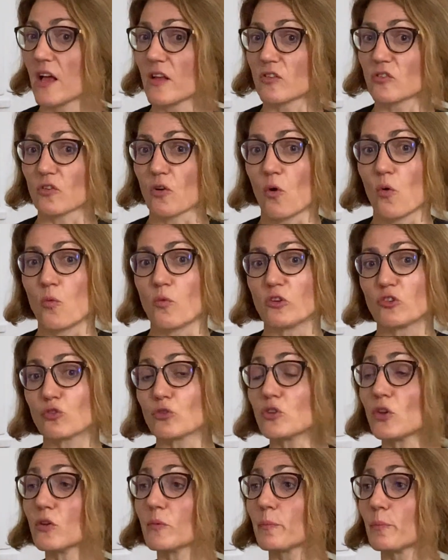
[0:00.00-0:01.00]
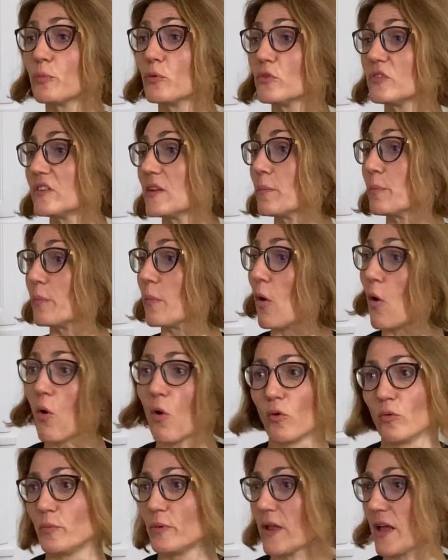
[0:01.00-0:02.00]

So we should not put the whole